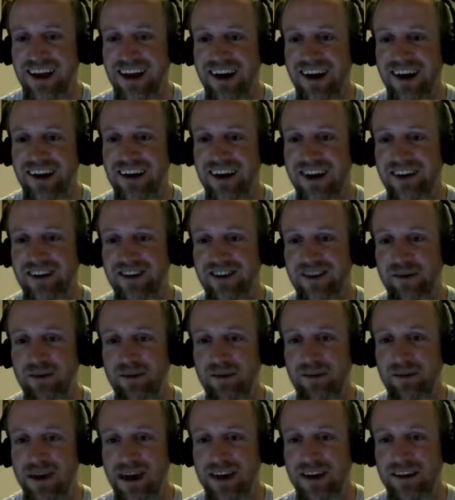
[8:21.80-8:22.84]
Okay, so
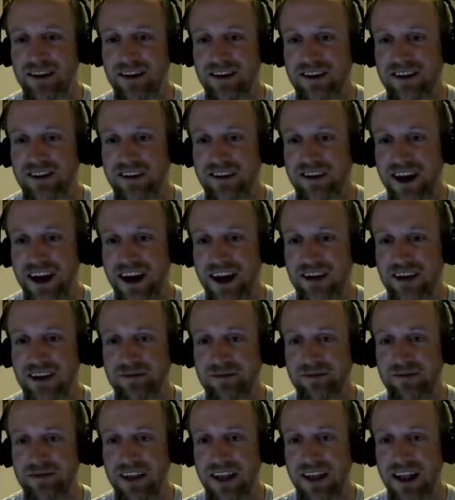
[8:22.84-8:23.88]
apparently there's an
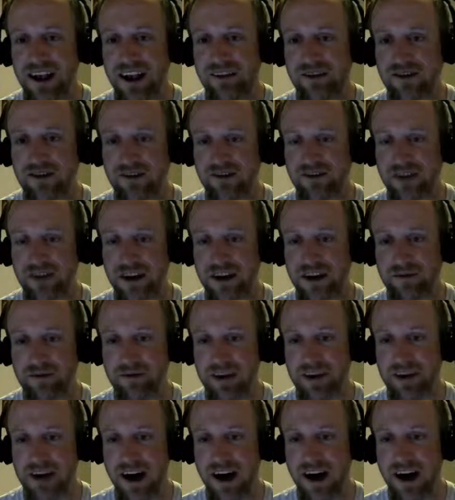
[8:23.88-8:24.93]
item that allows you to become
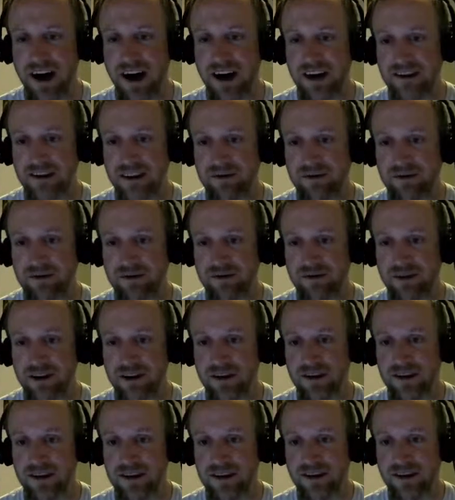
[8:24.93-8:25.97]
a Naga
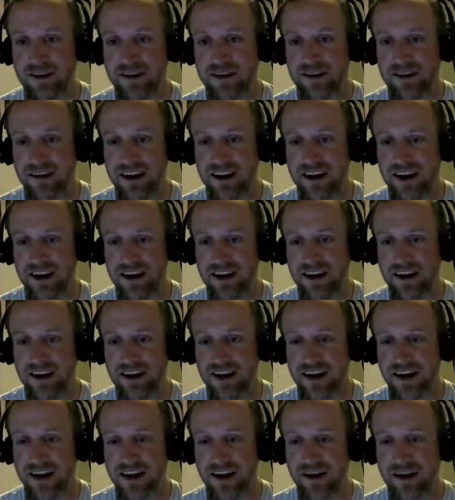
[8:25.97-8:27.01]
temporarily. I did
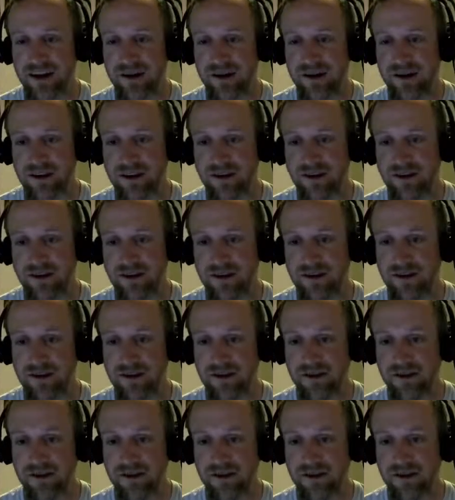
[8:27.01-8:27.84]
not know this.